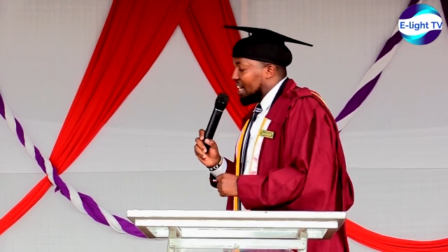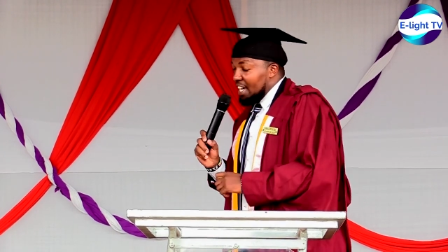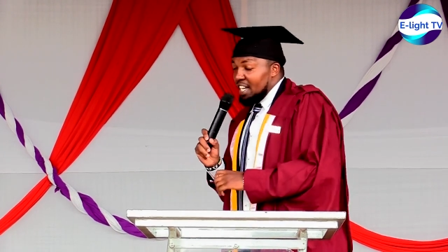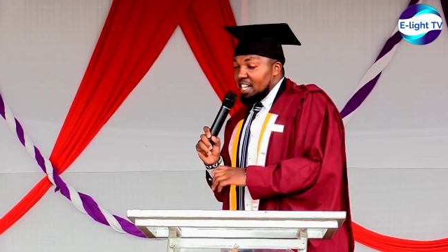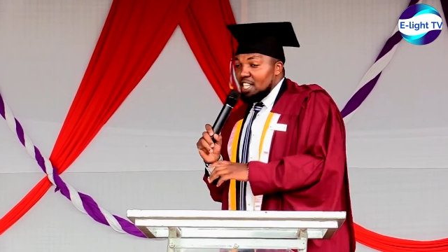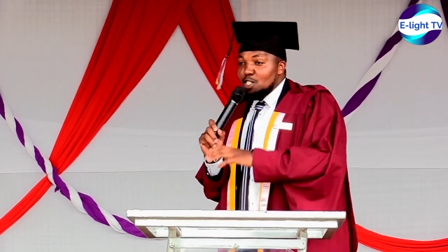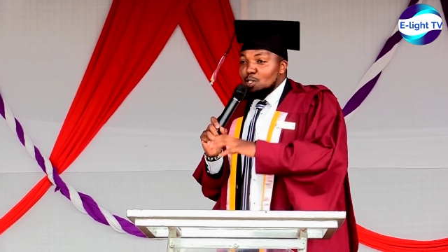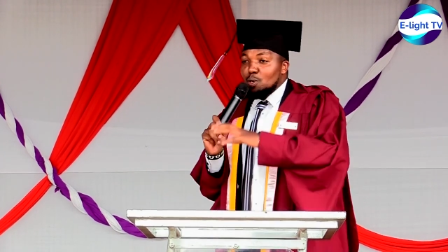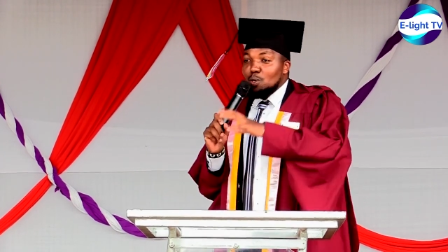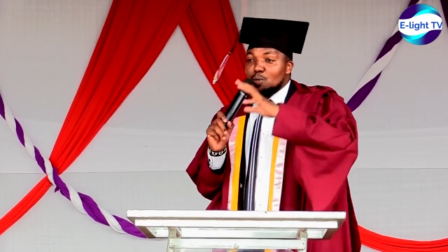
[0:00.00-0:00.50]

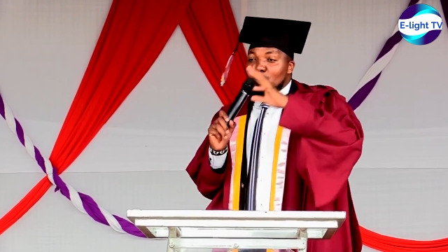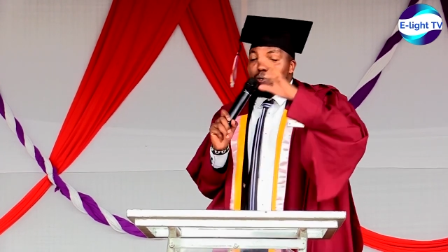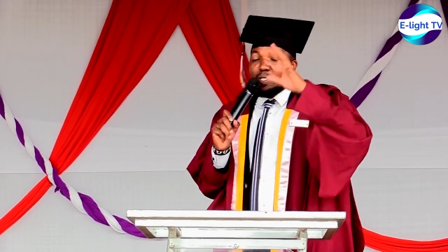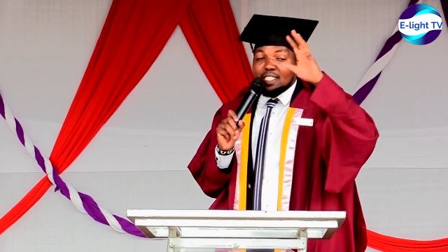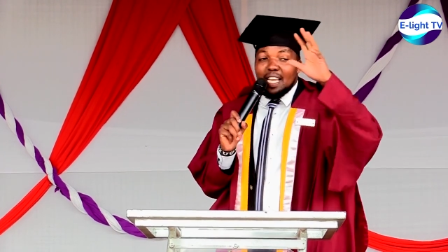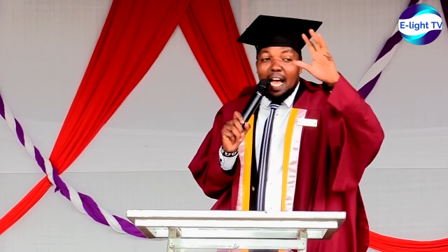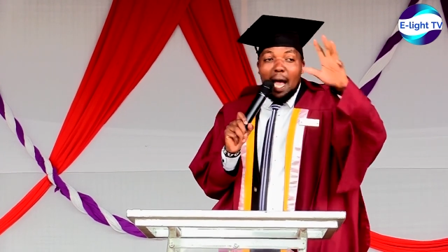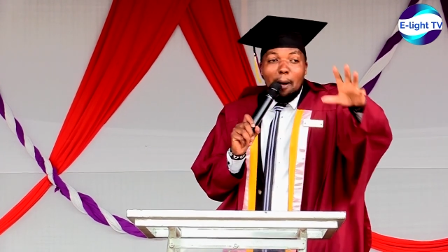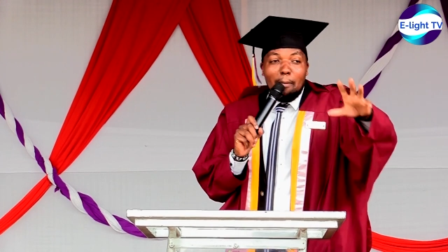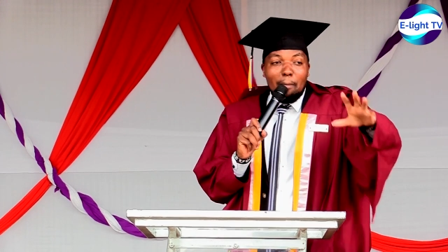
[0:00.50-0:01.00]
It is you to
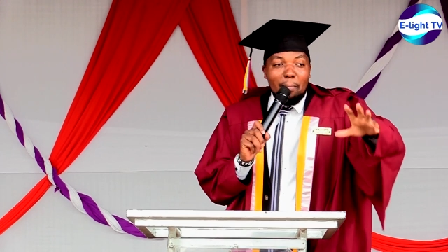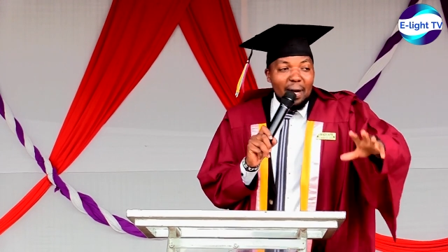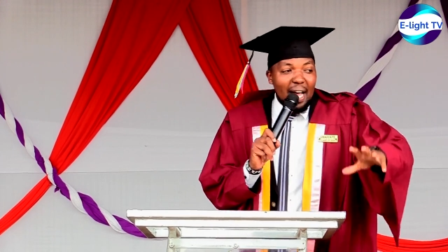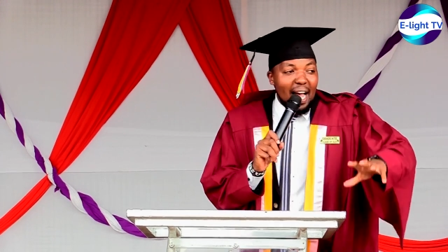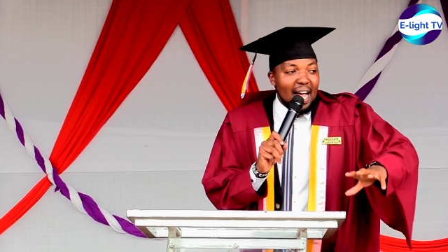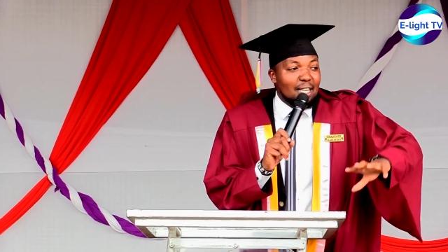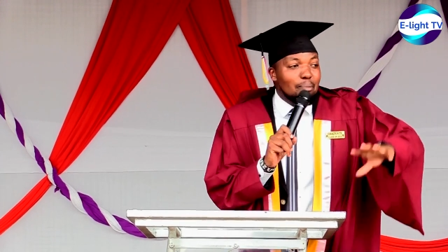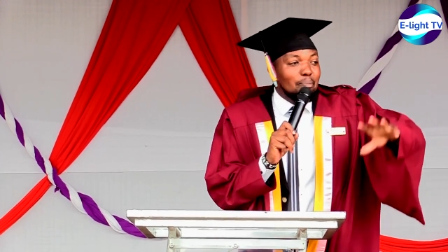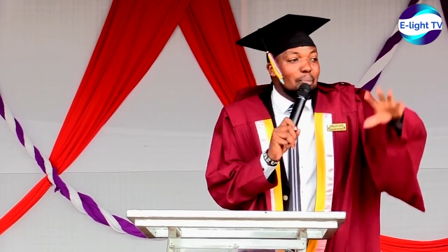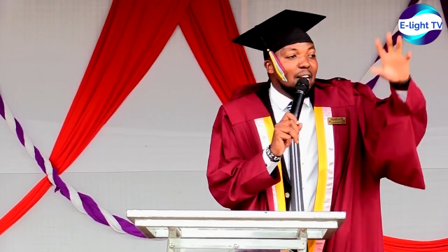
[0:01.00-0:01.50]
tap
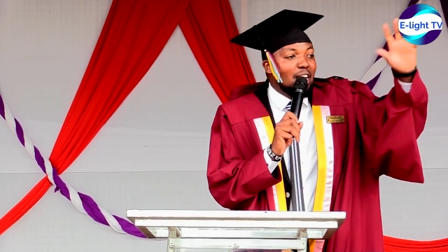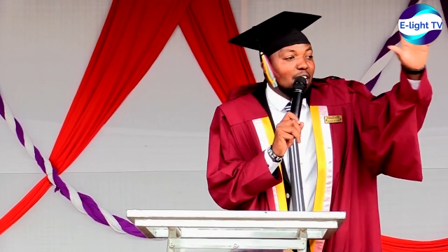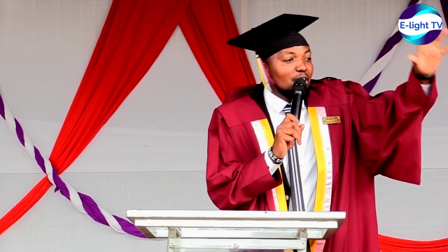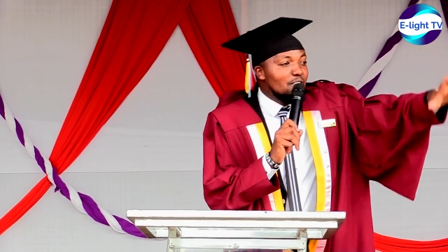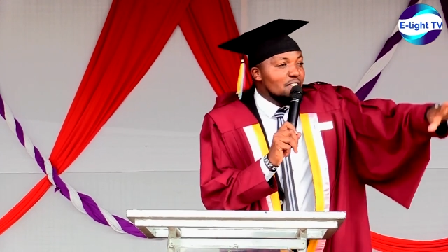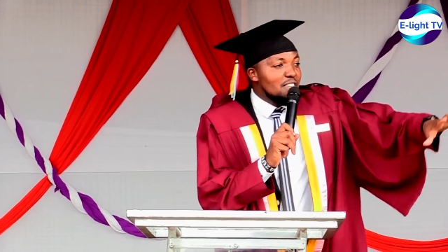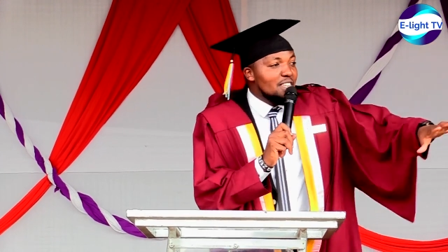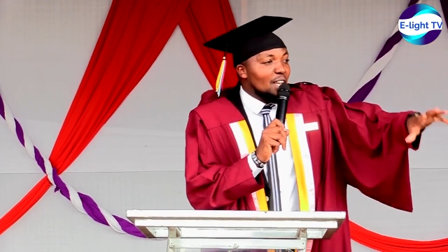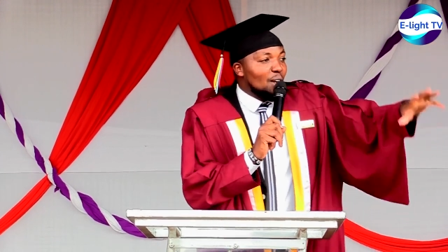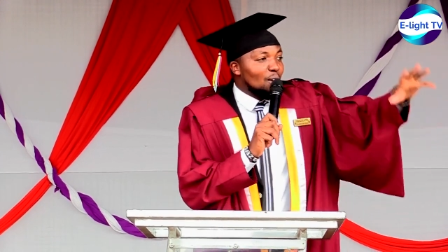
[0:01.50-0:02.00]
and
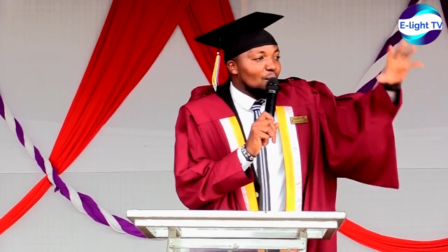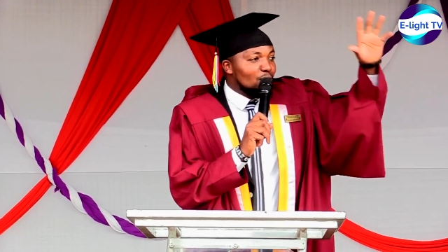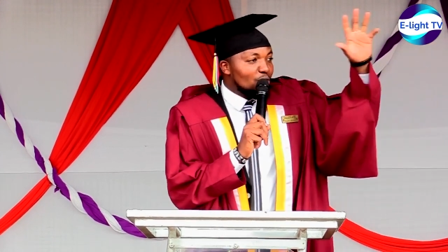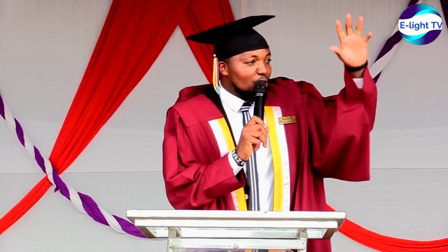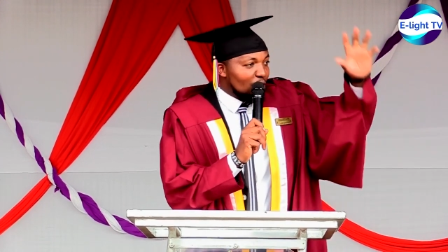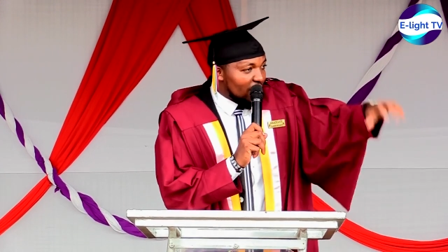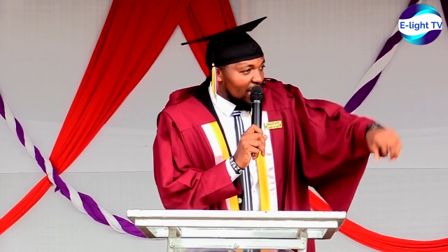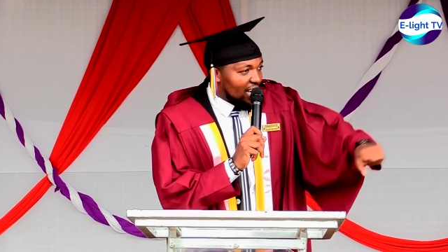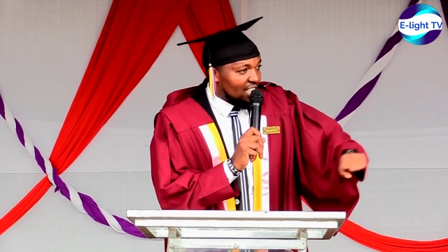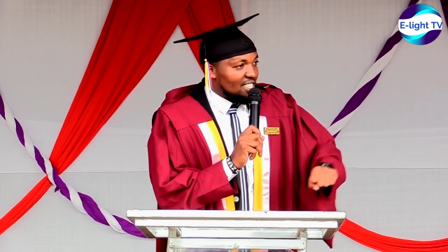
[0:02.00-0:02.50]
believe in the Lord
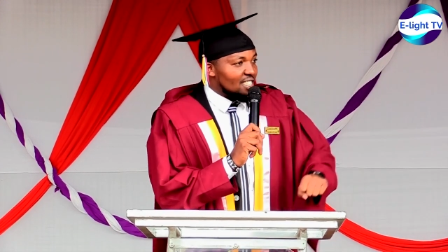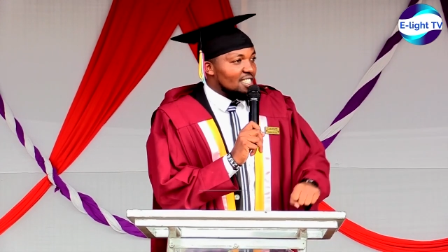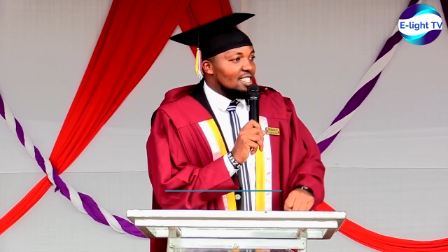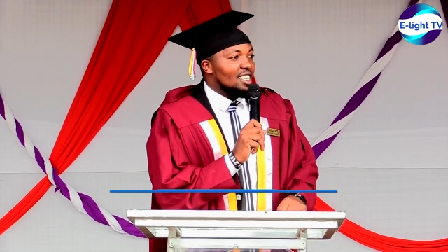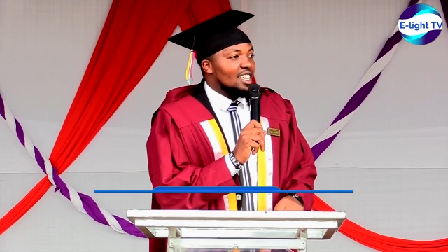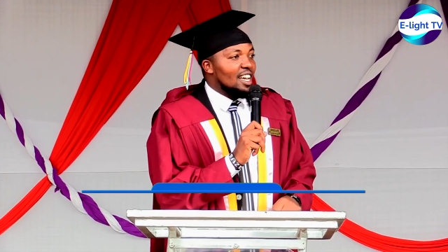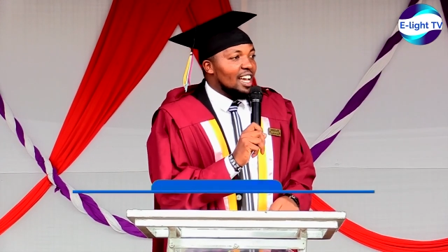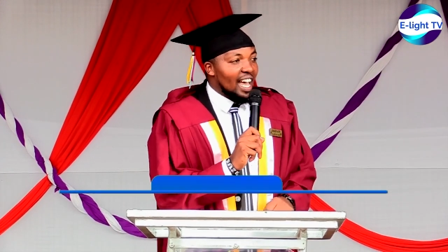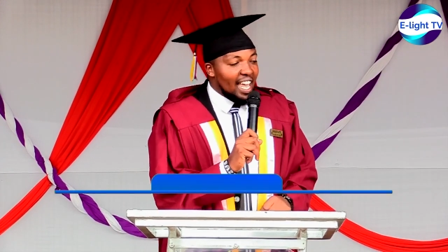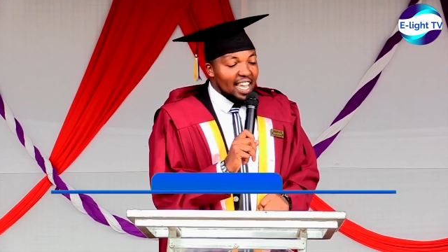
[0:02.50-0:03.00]
for that.
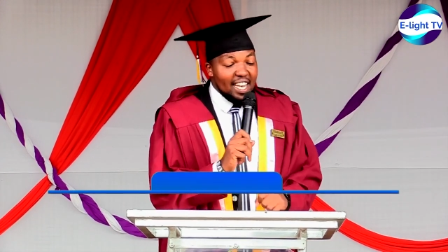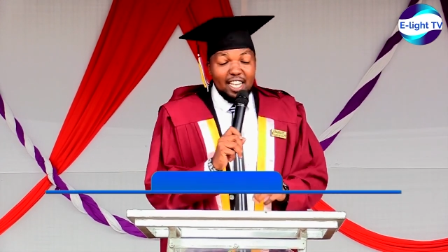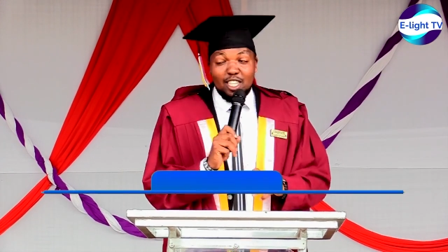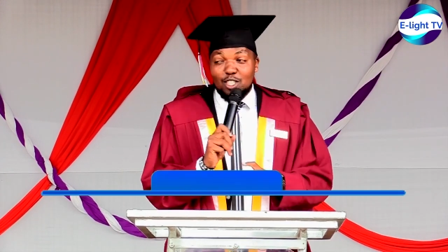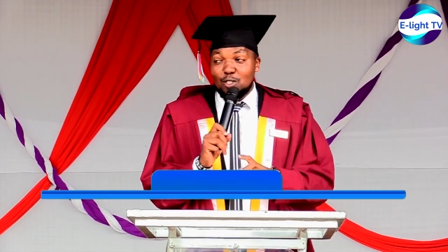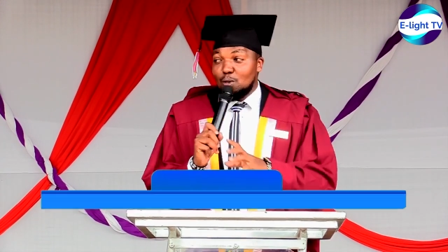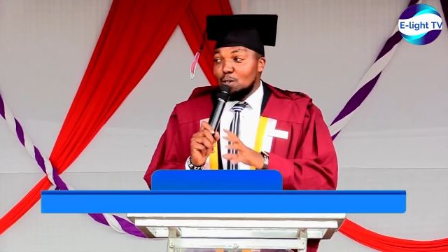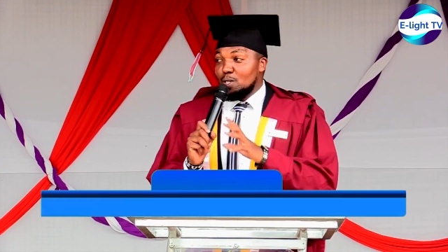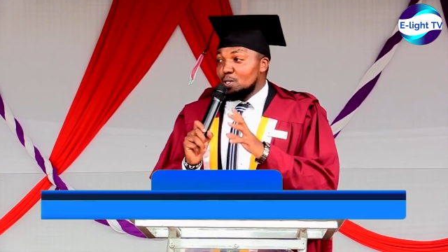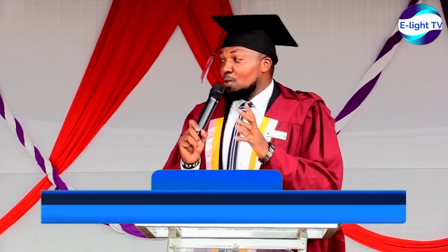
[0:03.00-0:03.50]
And
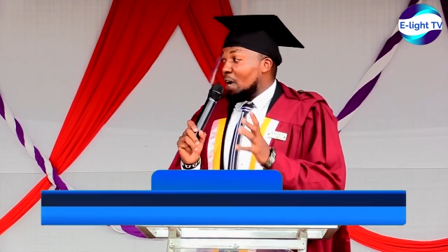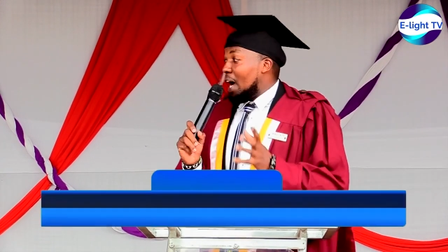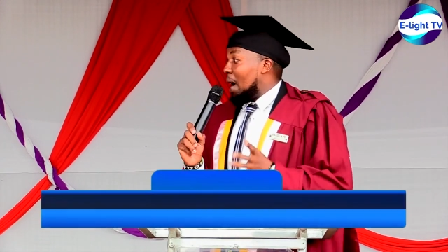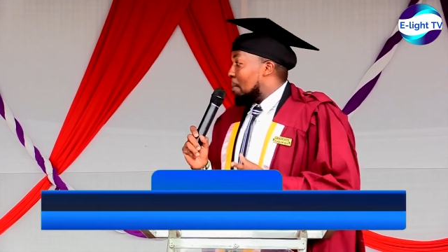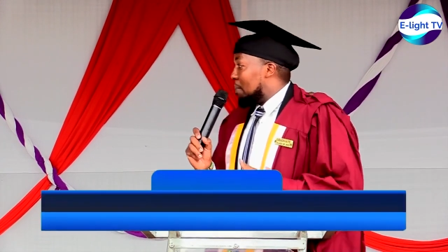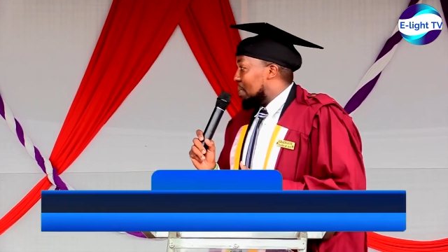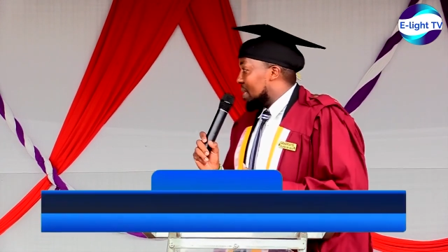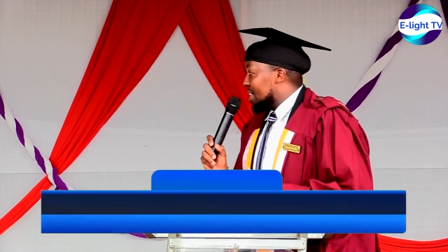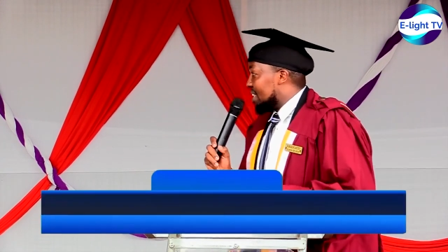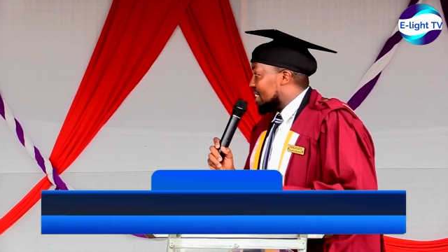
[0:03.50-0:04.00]
it's going to
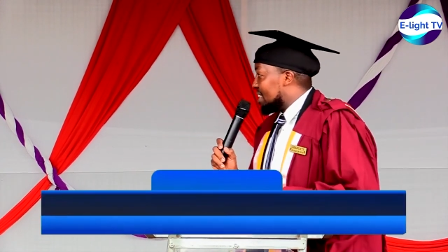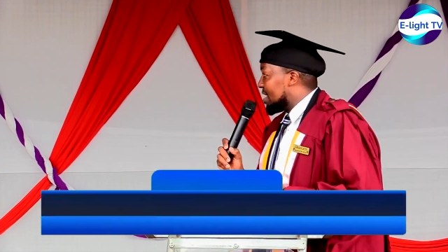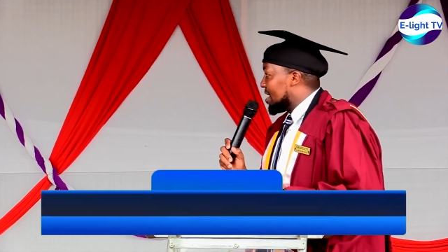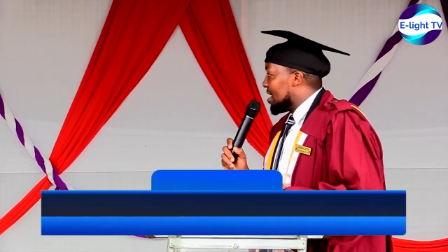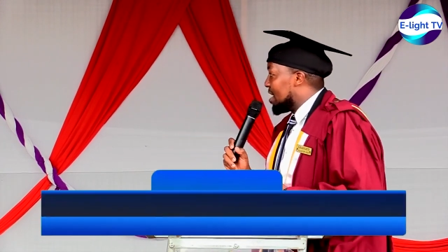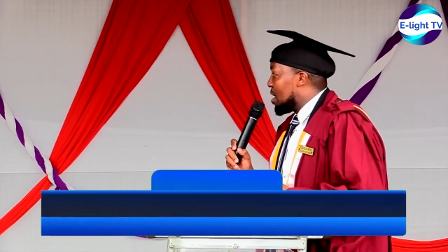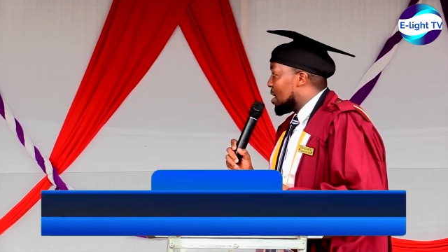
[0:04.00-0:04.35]
happen.